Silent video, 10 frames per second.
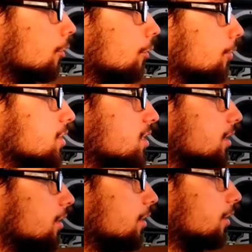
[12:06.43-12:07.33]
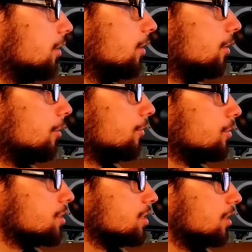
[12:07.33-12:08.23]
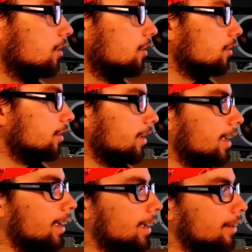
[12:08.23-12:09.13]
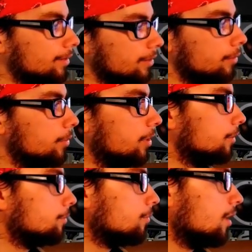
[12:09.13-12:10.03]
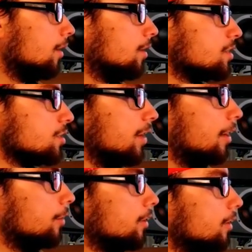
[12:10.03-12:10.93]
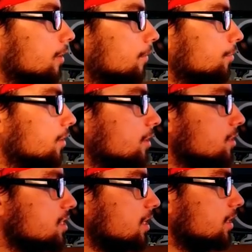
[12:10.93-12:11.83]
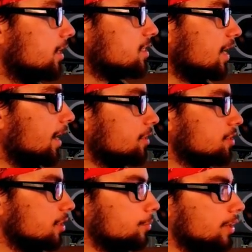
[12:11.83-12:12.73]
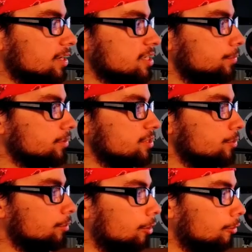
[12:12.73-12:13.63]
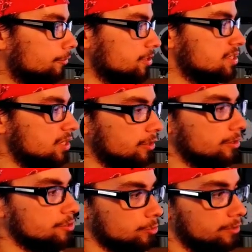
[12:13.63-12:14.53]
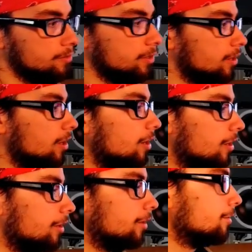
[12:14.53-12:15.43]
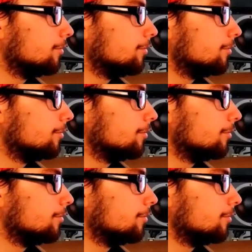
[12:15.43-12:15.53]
Oversteer. Yeah, there we go. So now you'll see that it's actually possible to oversteer drift the car